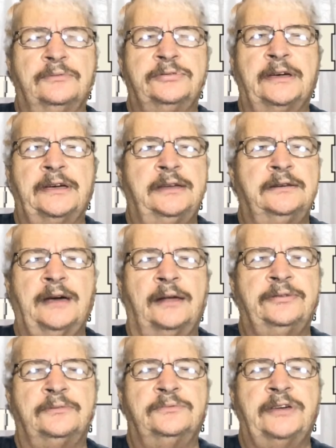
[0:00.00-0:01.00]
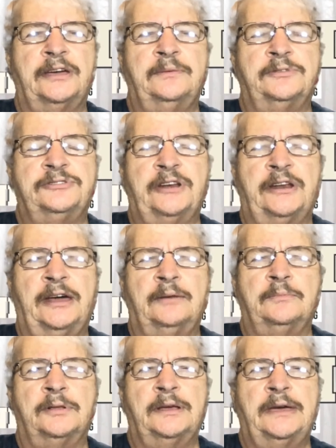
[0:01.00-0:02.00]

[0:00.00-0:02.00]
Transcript: don't think it was an animal.